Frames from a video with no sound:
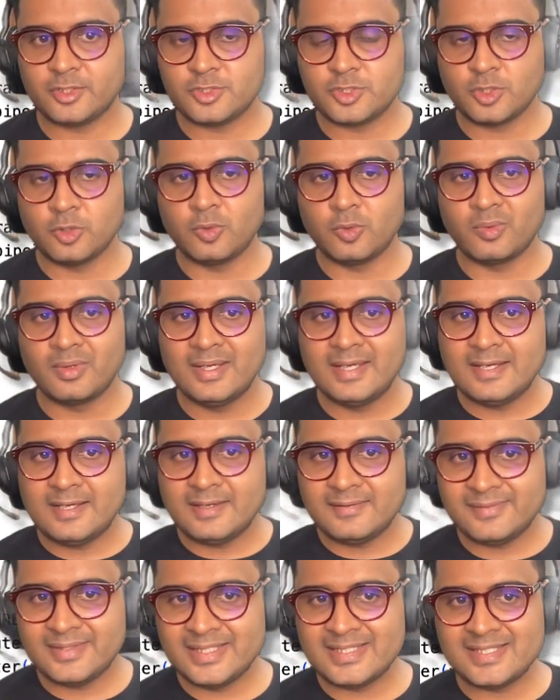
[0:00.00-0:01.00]
So
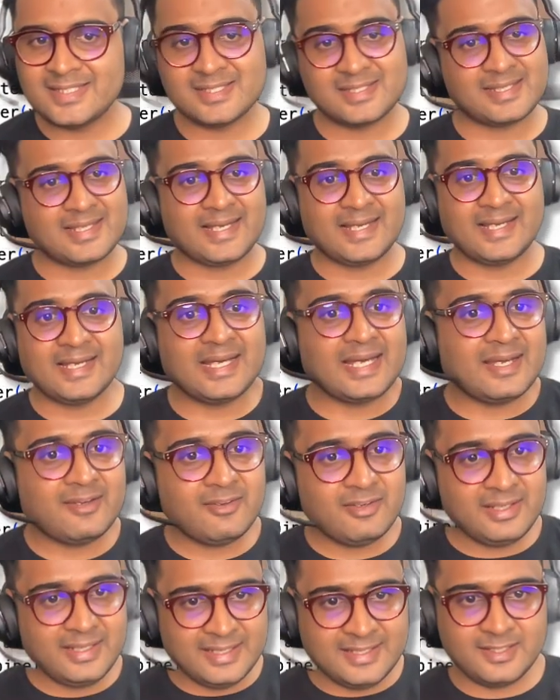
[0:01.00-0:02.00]
this
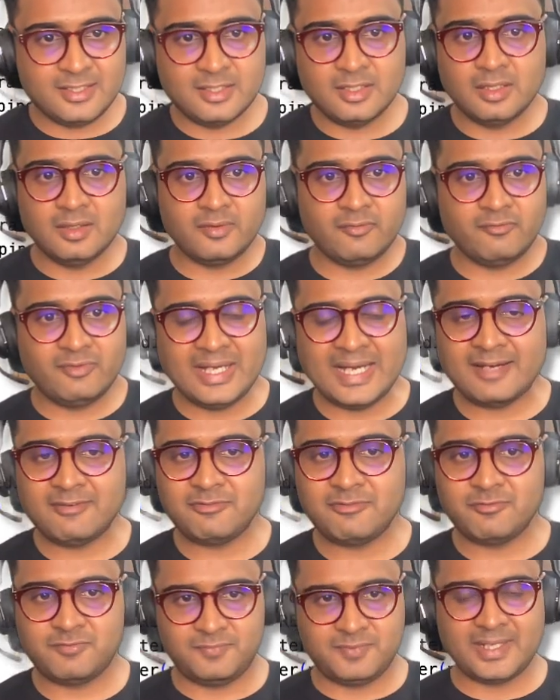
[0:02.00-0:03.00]
here we
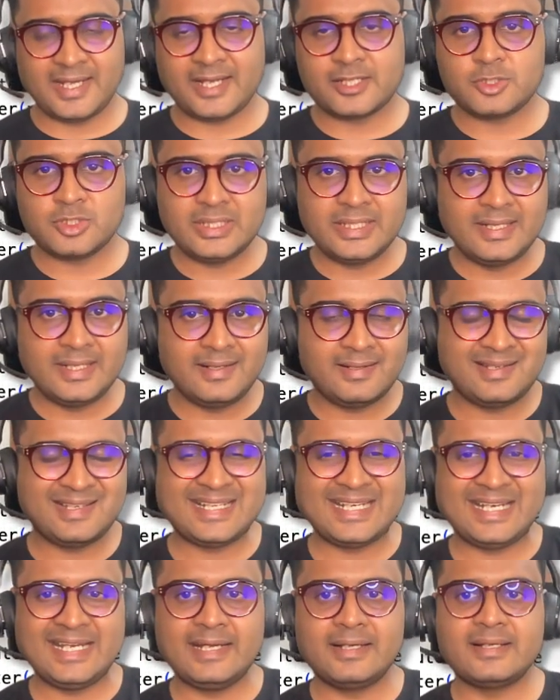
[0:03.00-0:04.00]
have actually
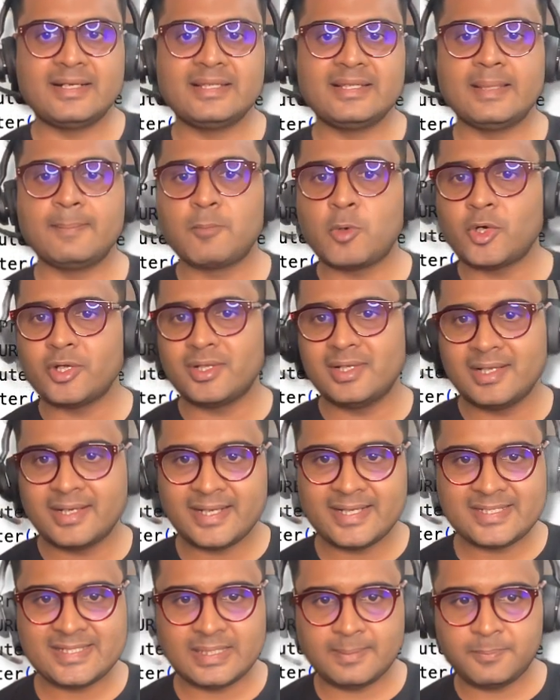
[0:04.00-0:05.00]
created the
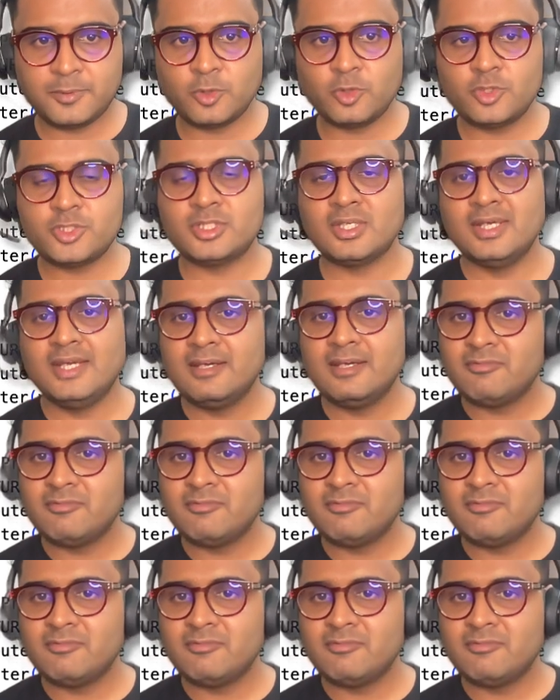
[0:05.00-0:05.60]
modularized approach